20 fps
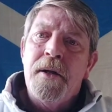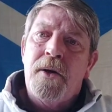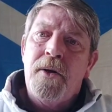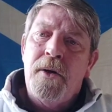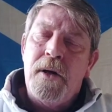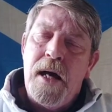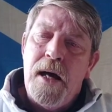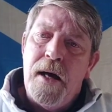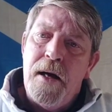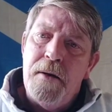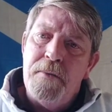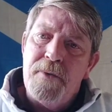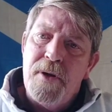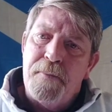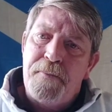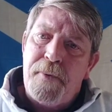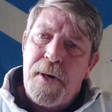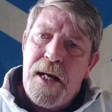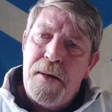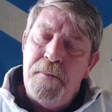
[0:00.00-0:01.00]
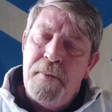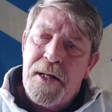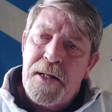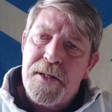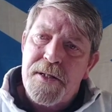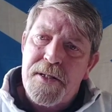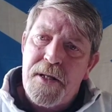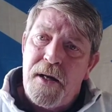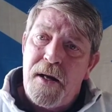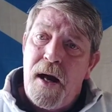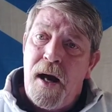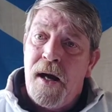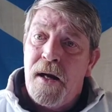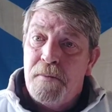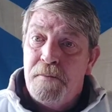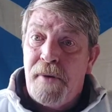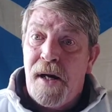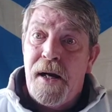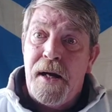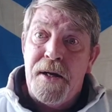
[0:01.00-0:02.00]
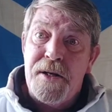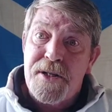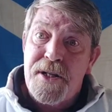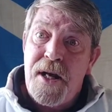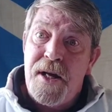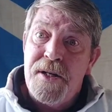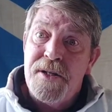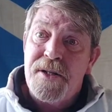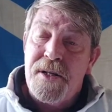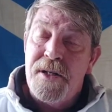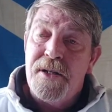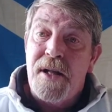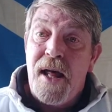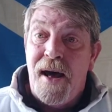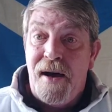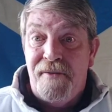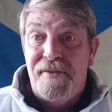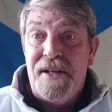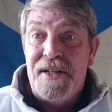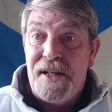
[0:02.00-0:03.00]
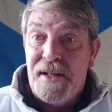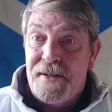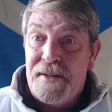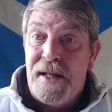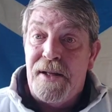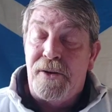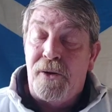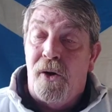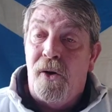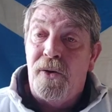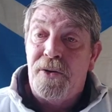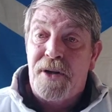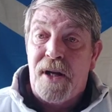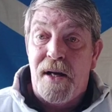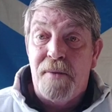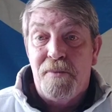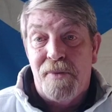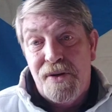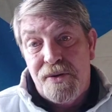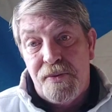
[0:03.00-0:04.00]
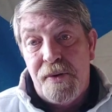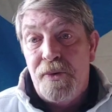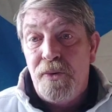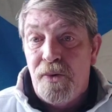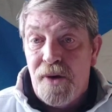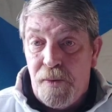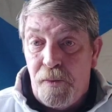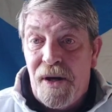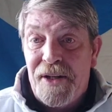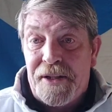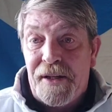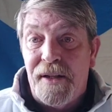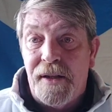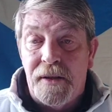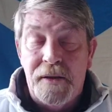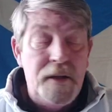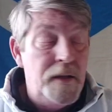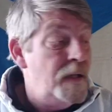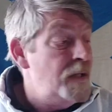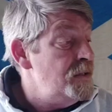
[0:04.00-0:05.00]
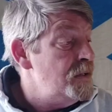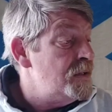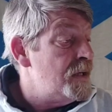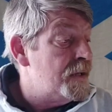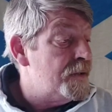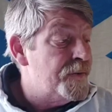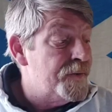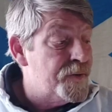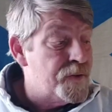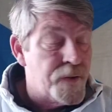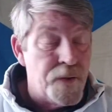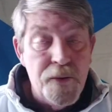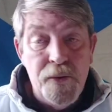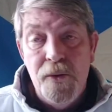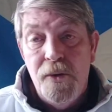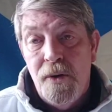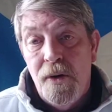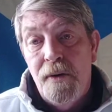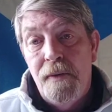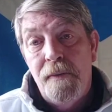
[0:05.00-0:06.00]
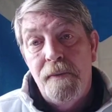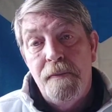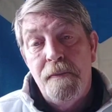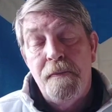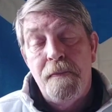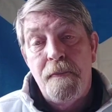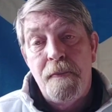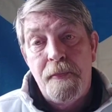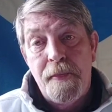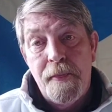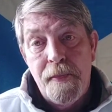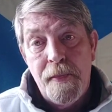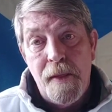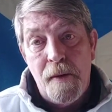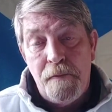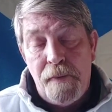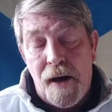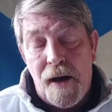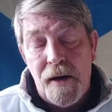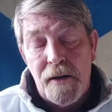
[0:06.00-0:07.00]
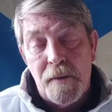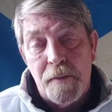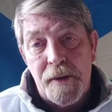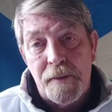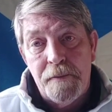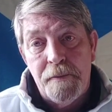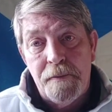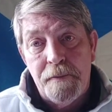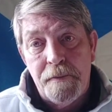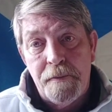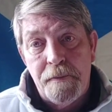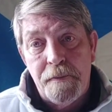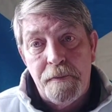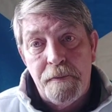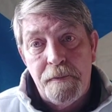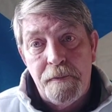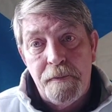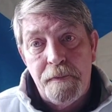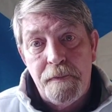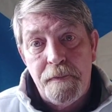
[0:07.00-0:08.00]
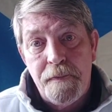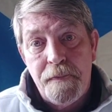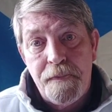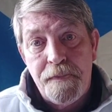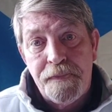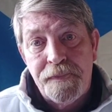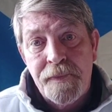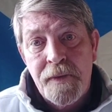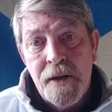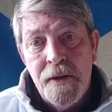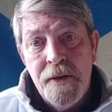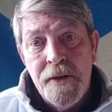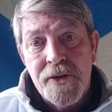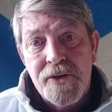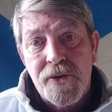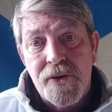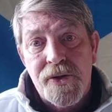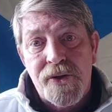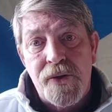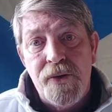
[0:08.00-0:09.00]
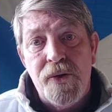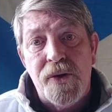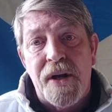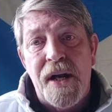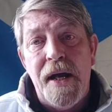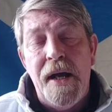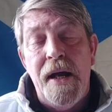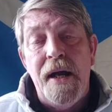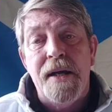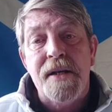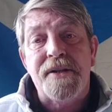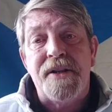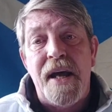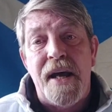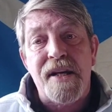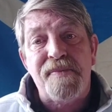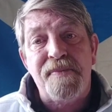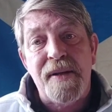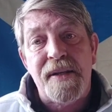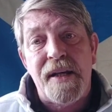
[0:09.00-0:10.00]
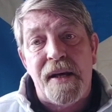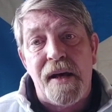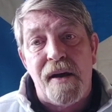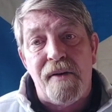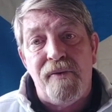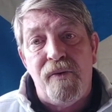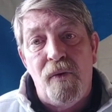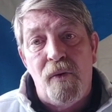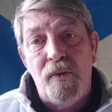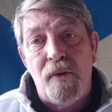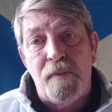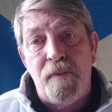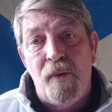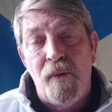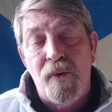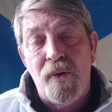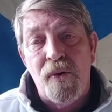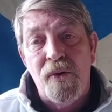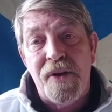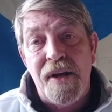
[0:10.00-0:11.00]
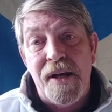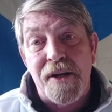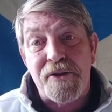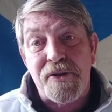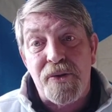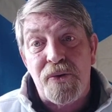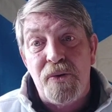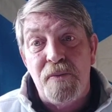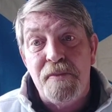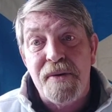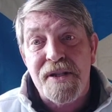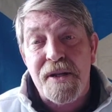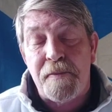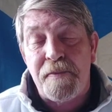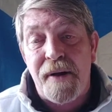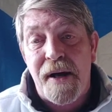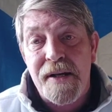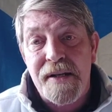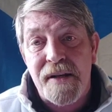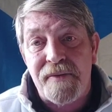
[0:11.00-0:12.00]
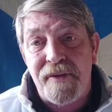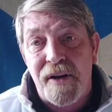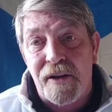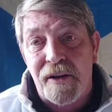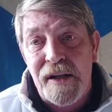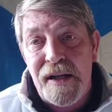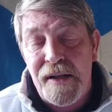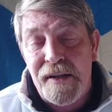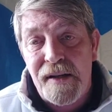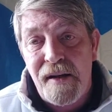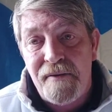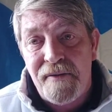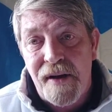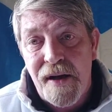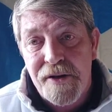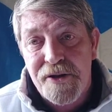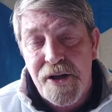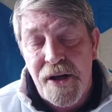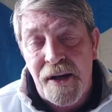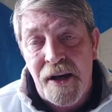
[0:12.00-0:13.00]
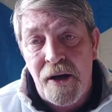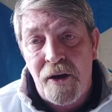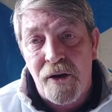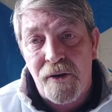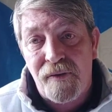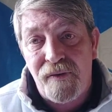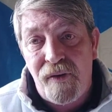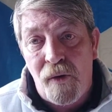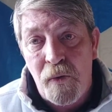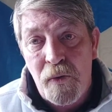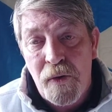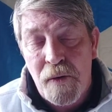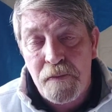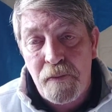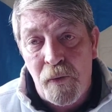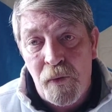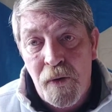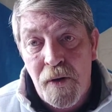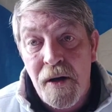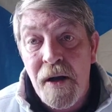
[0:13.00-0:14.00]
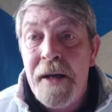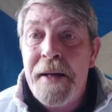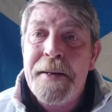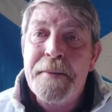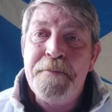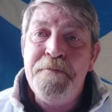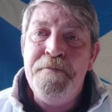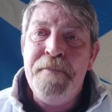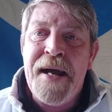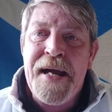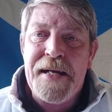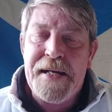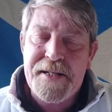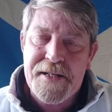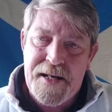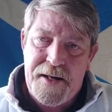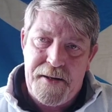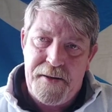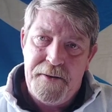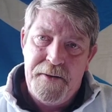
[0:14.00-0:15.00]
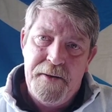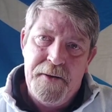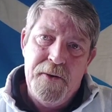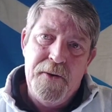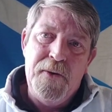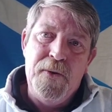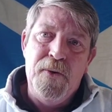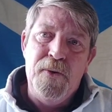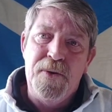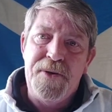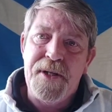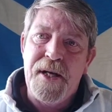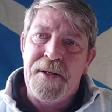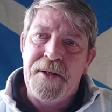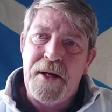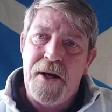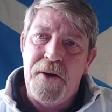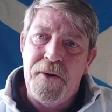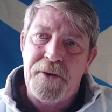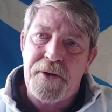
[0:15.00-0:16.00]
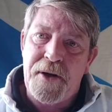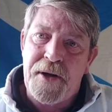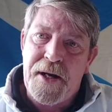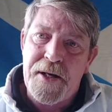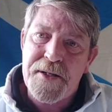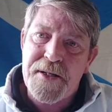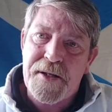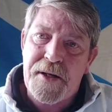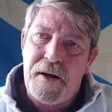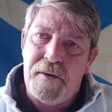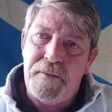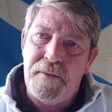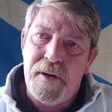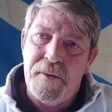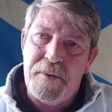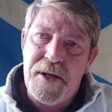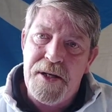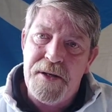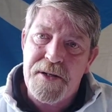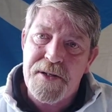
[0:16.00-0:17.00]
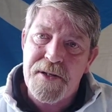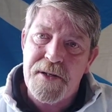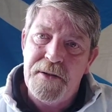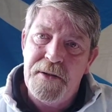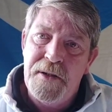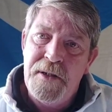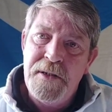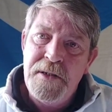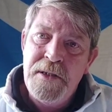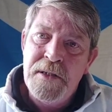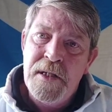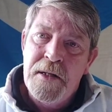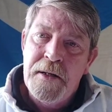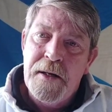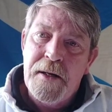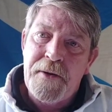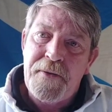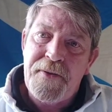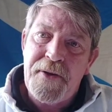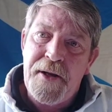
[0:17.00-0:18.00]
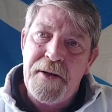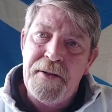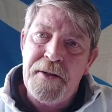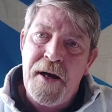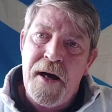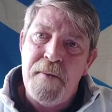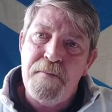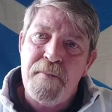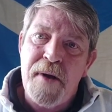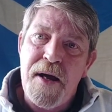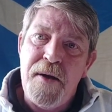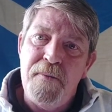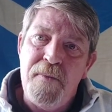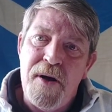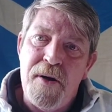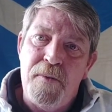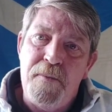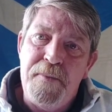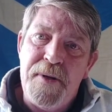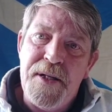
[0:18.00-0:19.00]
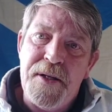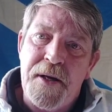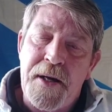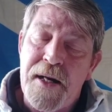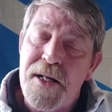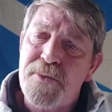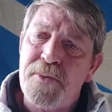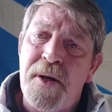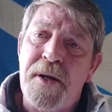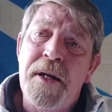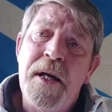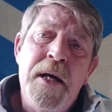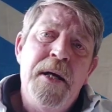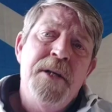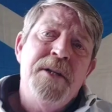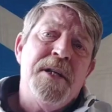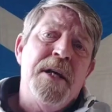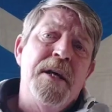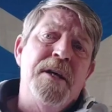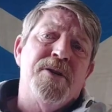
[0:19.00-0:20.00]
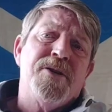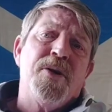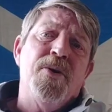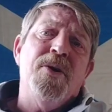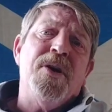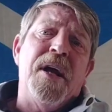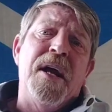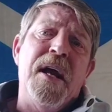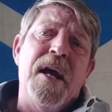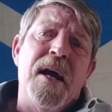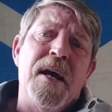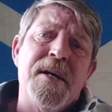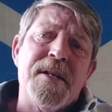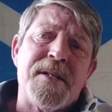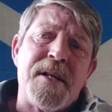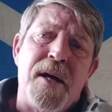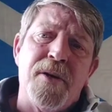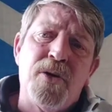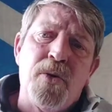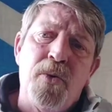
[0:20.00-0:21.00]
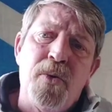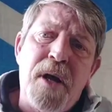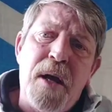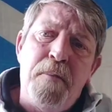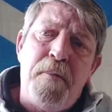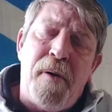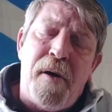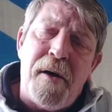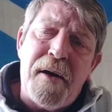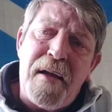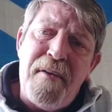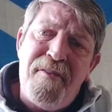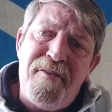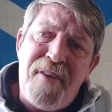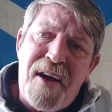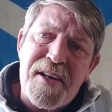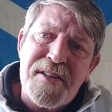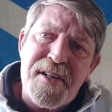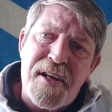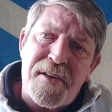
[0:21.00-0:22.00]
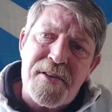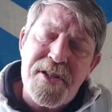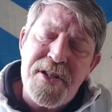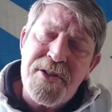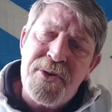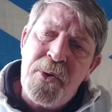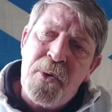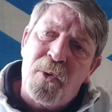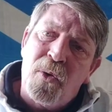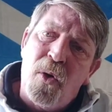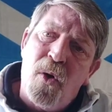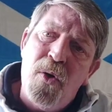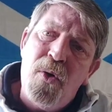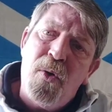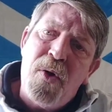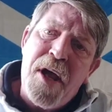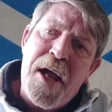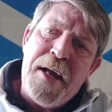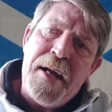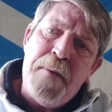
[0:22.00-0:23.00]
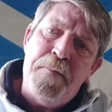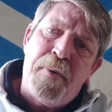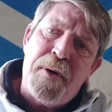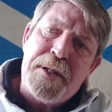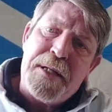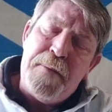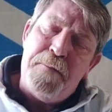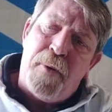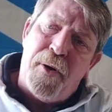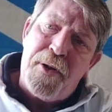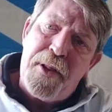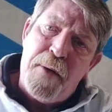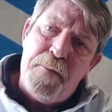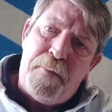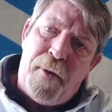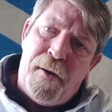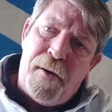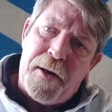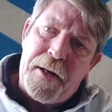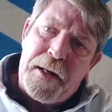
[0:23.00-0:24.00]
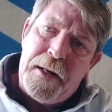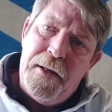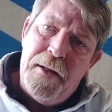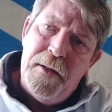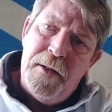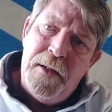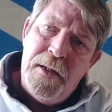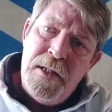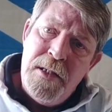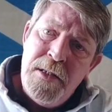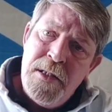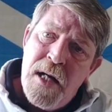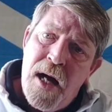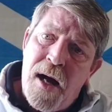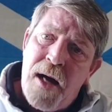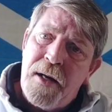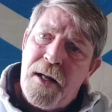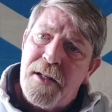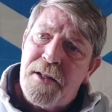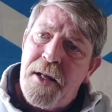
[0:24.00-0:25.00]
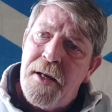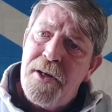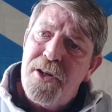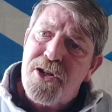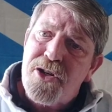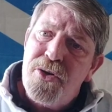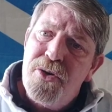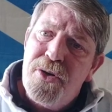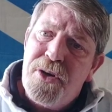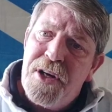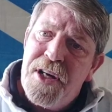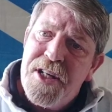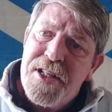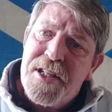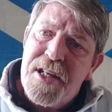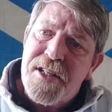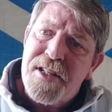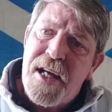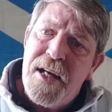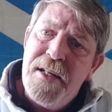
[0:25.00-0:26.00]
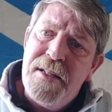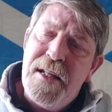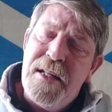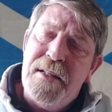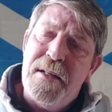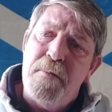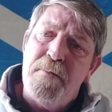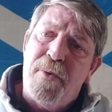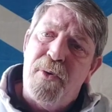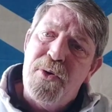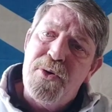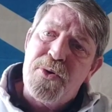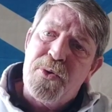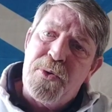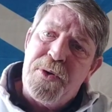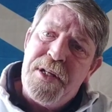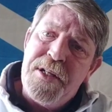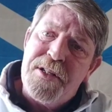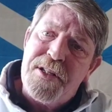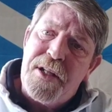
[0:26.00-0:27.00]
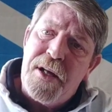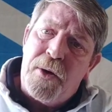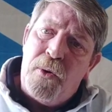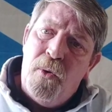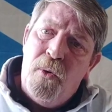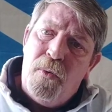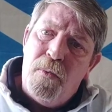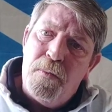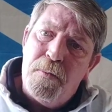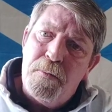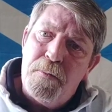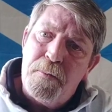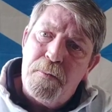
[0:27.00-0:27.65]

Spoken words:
the Prime Minister, and by extension, if he didn't doctor it, which we know he would have, to the Parliament. So Sue Gray is desperate to get her full report out there, so don't be surprised if a leaked version of her full report makes it out in the next couple of weeks. I think that might well be the next one. See, Sue Gray is a Tory party fixer. She's not loyal to anybody but the party. And I think Sue Gray's decided that Bojo needs to go.